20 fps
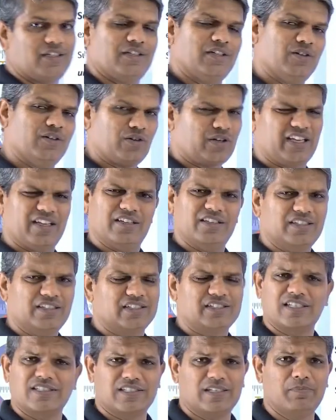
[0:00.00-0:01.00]
Okay, it's
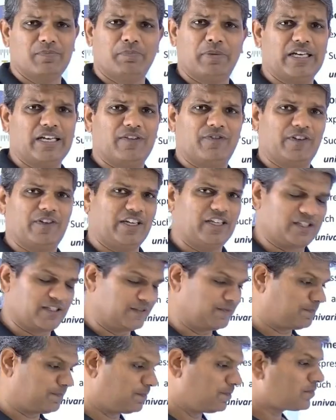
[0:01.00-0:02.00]
a simple definition.
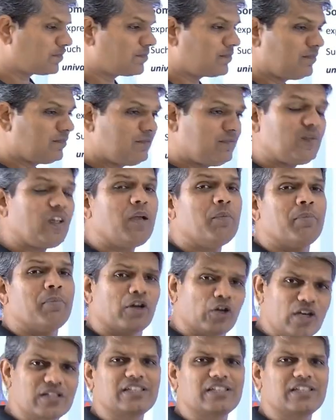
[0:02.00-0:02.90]
Because